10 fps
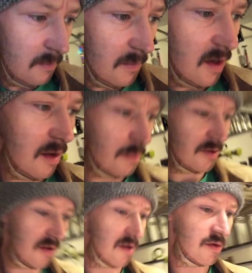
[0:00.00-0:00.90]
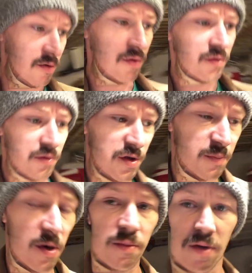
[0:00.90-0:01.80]
I'll put the new
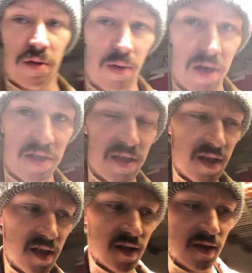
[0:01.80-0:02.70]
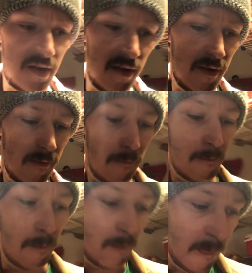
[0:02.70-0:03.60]
spark plug wires in,
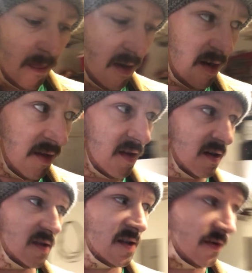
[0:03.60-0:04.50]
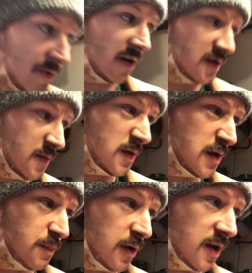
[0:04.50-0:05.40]
and then I'll see if we can get some
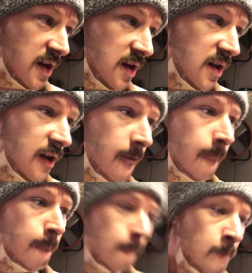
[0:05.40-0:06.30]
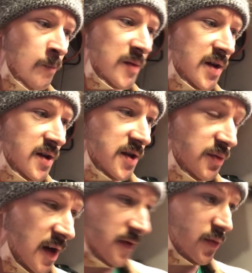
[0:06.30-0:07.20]
spark out of that. Because we
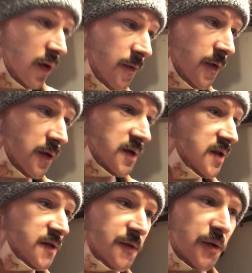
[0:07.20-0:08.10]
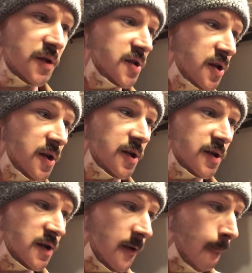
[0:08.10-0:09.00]
have 12 volts, it's fully
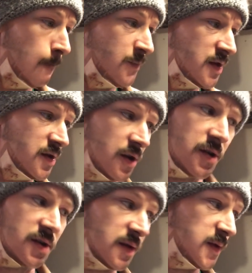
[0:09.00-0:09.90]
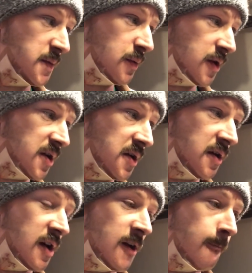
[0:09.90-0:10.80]
charged. Starter seems to be working
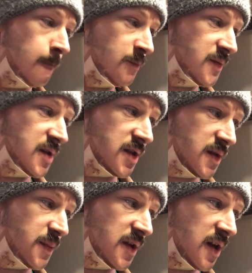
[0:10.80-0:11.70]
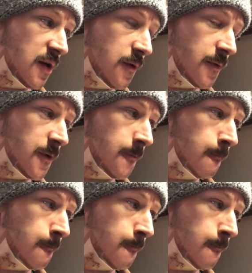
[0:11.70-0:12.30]
great to spin that over.